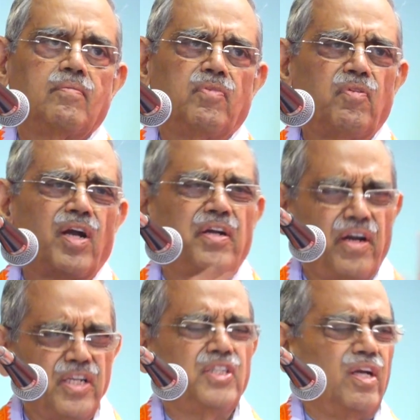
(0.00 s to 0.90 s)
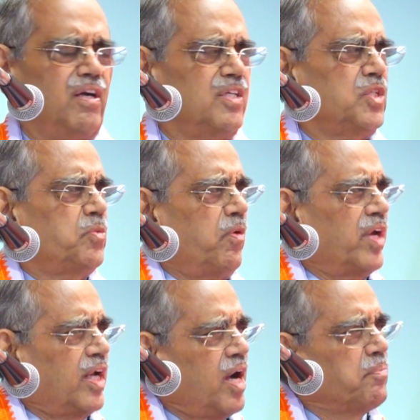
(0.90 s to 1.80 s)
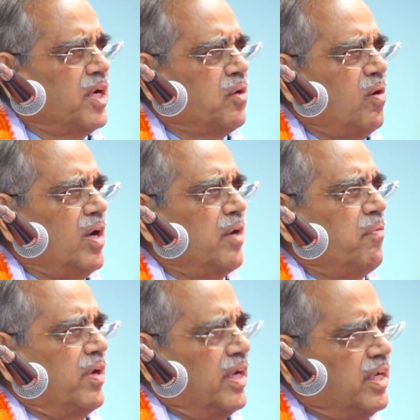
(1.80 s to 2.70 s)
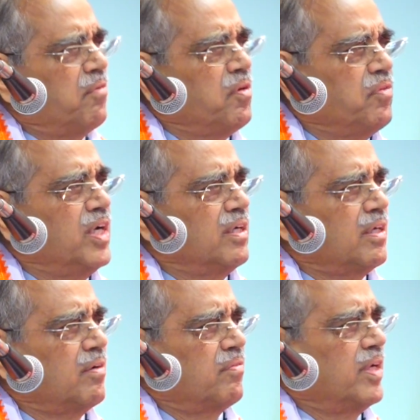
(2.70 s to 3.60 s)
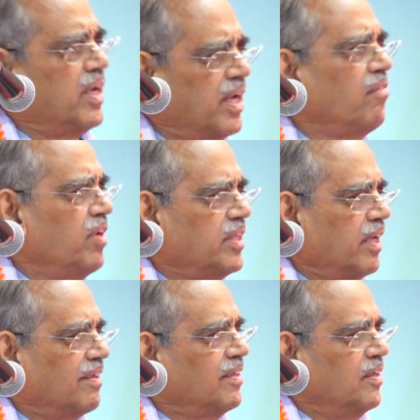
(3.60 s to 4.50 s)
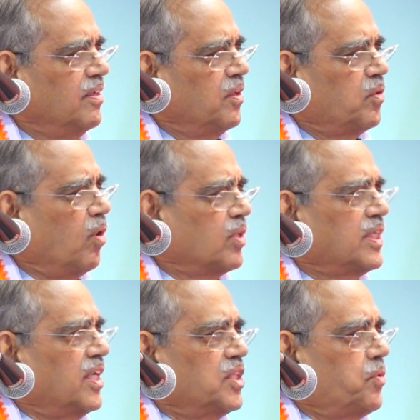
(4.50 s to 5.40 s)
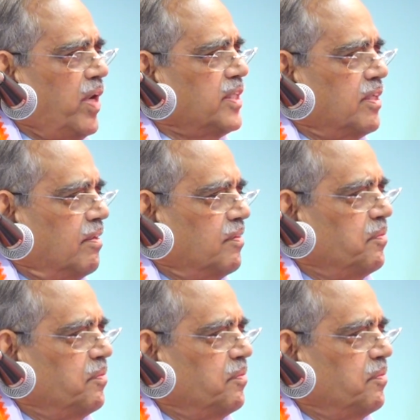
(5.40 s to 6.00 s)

We were traditionalists, we were calm and quiet, we did our work, we did everything to our satisfaction.